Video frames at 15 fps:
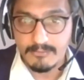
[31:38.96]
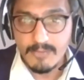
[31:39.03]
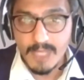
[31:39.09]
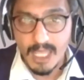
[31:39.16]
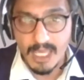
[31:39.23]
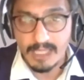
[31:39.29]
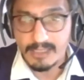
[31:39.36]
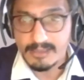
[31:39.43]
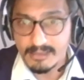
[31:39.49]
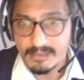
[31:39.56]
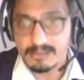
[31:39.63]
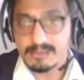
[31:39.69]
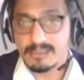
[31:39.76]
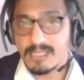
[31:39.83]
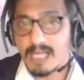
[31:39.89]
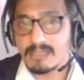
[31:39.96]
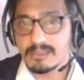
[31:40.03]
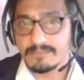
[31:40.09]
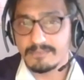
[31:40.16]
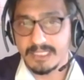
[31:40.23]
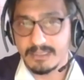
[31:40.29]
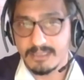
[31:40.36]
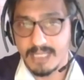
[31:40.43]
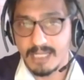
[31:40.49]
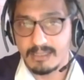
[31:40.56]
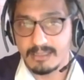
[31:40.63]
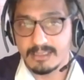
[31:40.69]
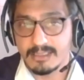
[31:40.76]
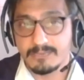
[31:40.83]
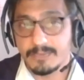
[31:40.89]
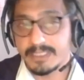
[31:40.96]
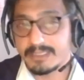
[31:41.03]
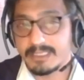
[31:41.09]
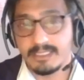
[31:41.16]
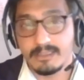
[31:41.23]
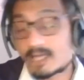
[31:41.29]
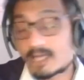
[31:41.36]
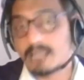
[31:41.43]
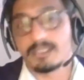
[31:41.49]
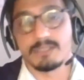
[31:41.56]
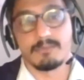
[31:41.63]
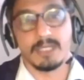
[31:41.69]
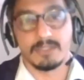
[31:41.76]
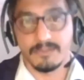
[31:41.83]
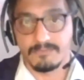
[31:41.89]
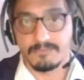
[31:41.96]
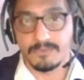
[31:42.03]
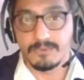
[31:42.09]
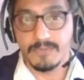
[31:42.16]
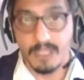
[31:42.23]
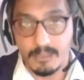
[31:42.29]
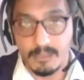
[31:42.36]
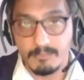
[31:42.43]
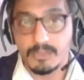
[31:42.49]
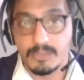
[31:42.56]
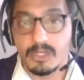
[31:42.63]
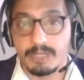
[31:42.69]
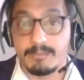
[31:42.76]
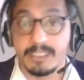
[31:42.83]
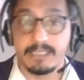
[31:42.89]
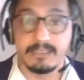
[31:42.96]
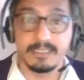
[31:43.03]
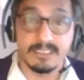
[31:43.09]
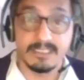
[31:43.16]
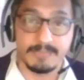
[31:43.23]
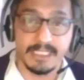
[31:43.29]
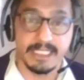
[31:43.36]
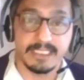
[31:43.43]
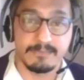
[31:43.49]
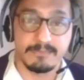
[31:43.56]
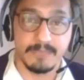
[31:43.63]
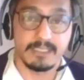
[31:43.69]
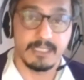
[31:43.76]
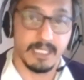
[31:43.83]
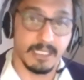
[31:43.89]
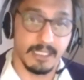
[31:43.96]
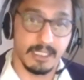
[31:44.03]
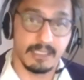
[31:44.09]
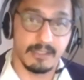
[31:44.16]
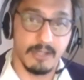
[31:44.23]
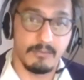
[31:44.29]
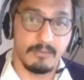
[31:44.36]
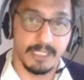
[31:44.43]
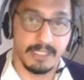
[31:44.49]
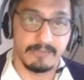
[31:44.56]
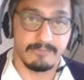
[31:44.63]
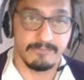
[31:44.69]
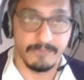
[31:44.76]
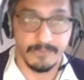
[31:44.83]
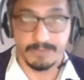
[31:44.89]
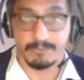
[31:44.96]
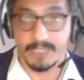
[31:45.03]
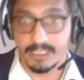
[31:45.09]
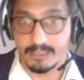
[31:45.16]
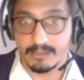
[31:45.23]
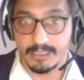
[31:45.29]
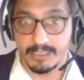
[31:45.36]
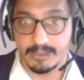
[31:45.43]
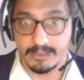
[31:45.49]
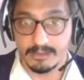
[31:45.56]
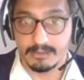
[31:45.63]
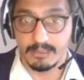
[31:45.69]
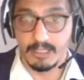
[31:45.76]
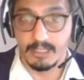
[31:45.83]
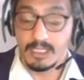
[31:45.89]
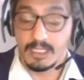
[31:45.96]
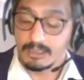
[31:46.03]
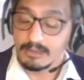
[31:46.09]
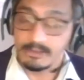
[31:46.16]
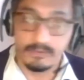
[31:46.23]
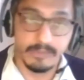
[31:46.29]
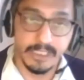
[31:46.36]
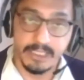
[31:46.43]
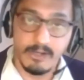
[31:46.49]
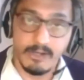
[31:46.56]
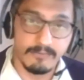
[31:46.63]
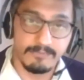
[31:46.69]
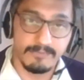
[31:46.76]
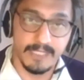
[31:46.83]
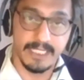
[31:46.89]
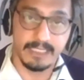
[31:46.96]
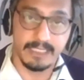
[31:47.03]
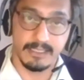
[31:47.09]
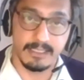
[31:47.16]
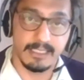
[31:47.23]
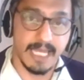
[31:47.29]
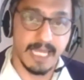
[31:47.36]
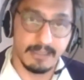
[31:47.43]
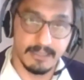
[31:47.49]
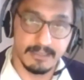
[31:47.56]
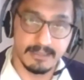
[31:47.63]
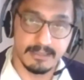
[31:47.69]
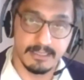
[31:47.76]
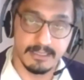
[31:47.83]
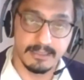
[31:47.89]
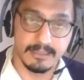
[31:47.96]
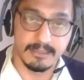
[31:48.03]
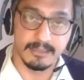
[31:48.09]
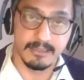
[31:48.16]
And as a result of these challenges, we see large amounts of youth unemployment, displacement, and economic and forced migration, including conflict and landlessness.